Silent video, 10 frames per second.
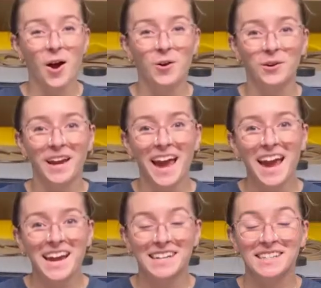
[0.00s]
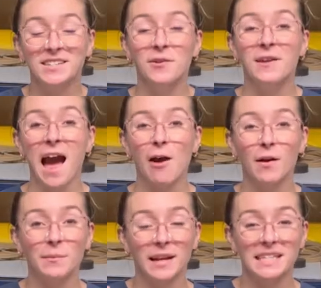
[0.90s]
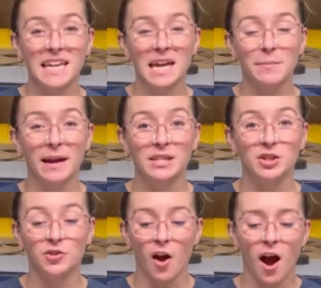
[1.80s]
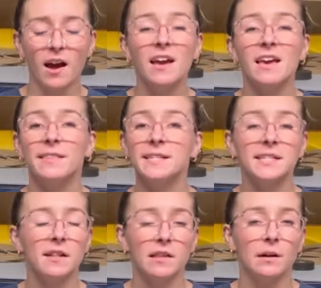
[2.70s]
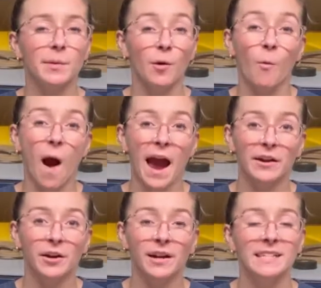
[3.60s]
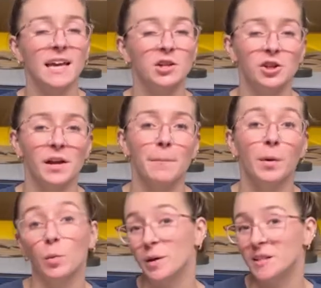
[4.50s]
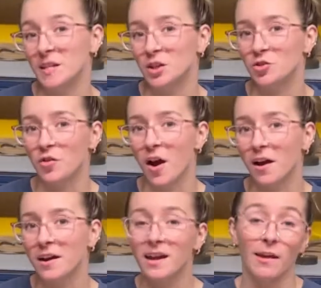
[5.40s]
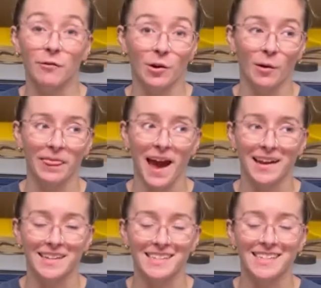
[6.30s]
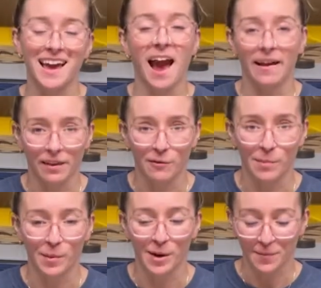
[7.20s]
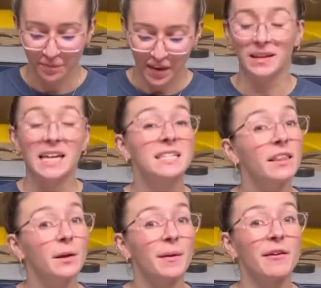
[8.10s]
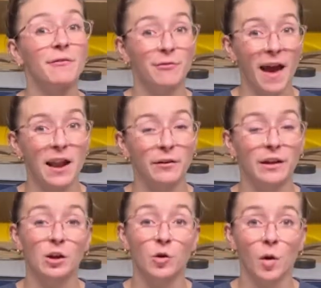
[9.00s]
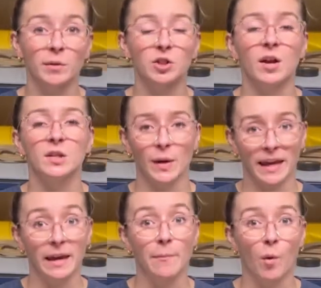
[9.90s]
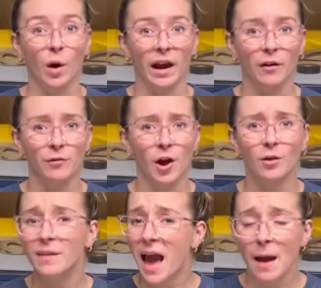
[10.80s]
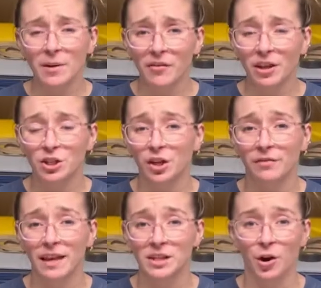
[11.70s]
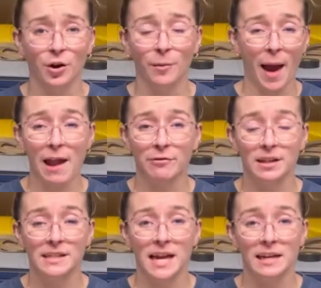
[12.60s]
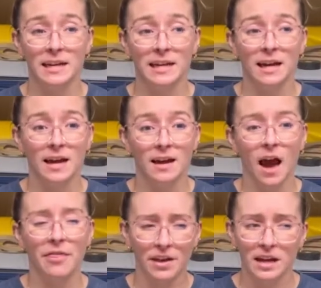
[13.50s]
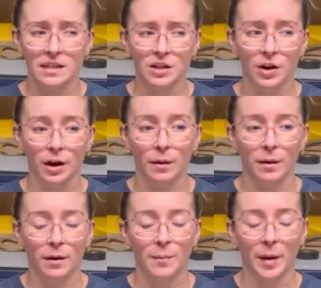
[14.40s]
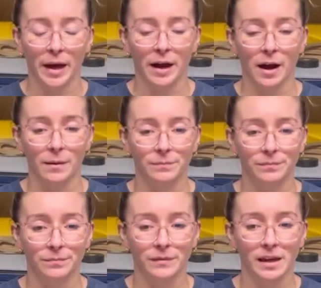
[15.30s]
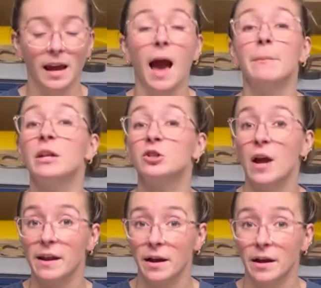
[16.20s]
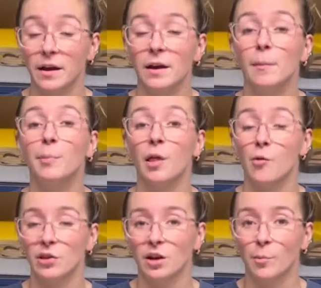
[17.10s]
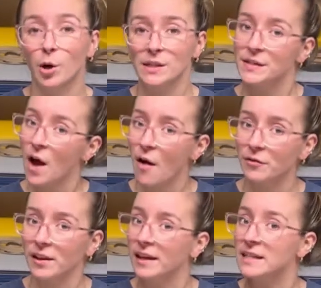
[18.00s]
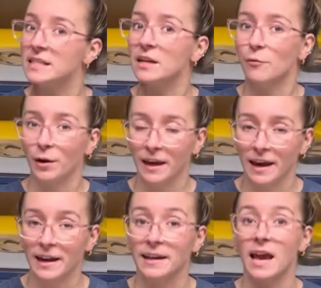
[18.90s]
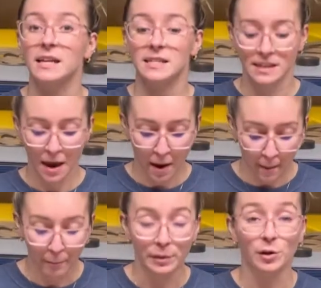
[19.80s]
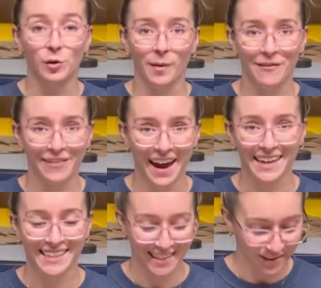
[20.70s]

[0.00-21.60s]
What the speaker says: Okay, so now I'm gonna take my straw. This is a little bit wider. It's actually a boba tea straw, if you know what that is. I love boba. It's a little bit fatter than a normal straw, so I can get more airflow. I'm not really sure if that's good or bad for this technique. I think it's good, but I'm gonna try to blow a little more softly and see if we can get a nice bloom effect.